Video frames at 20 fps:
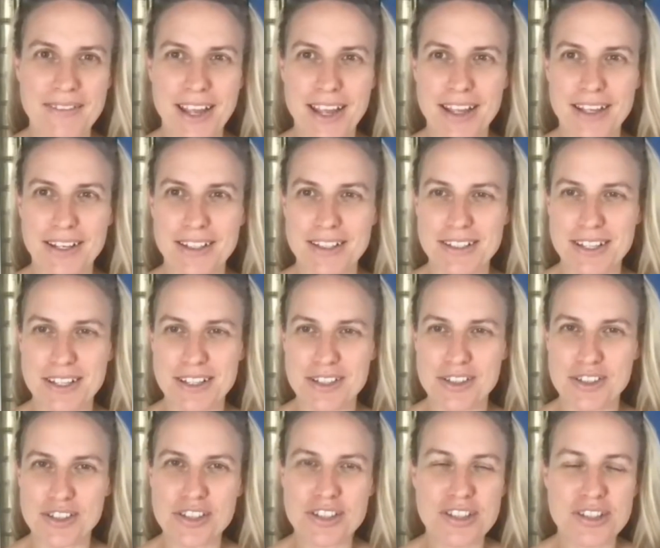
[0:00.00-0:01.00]
and
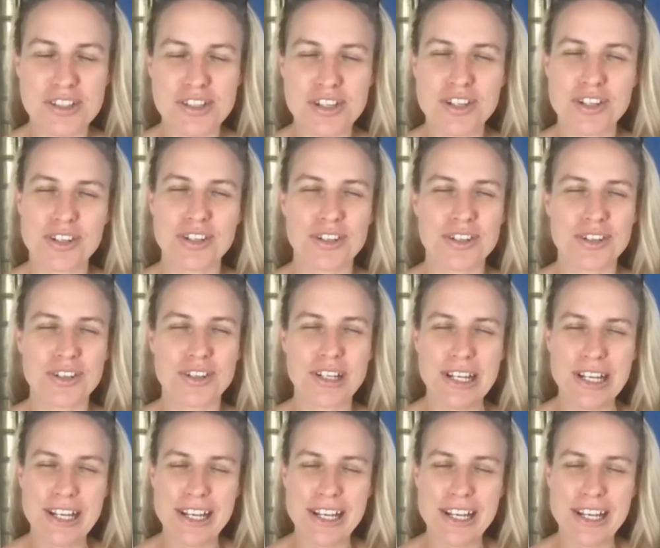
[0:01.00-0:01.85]
just to